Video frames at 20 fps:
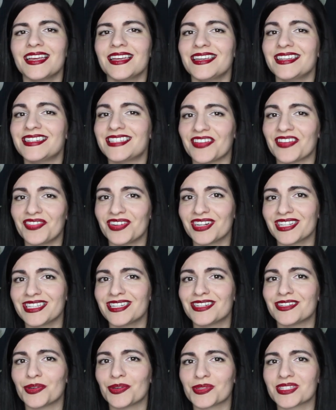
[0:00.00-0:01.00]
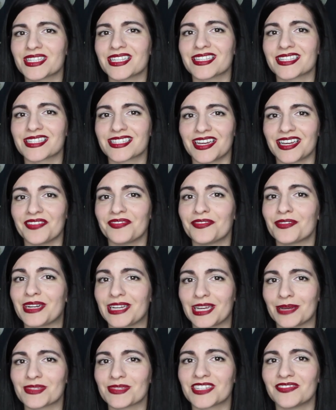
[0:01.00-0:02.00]
He definitely knows his stuff when
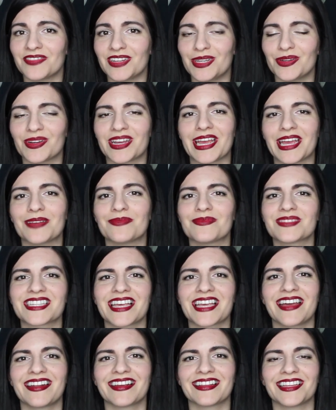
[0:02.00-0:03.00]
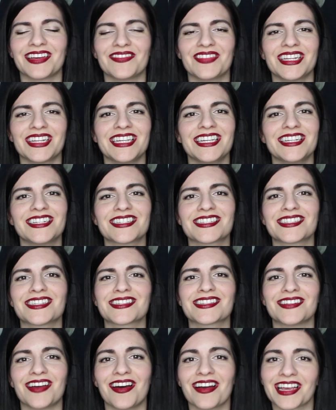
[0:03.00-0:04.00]
it comes to video games, and I love that he just
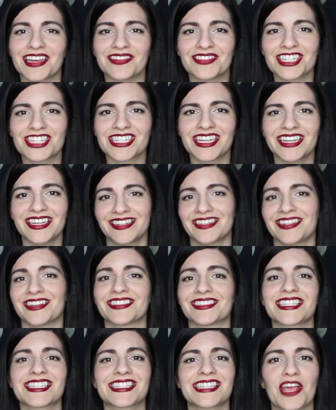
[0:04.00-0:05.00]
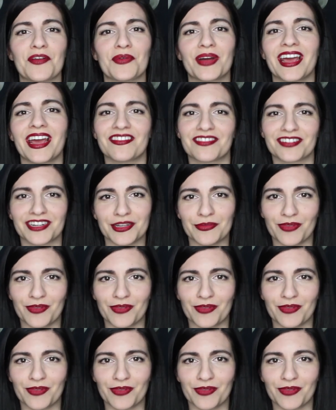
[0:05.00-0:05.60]
does not give a shit and he'll just say whatever he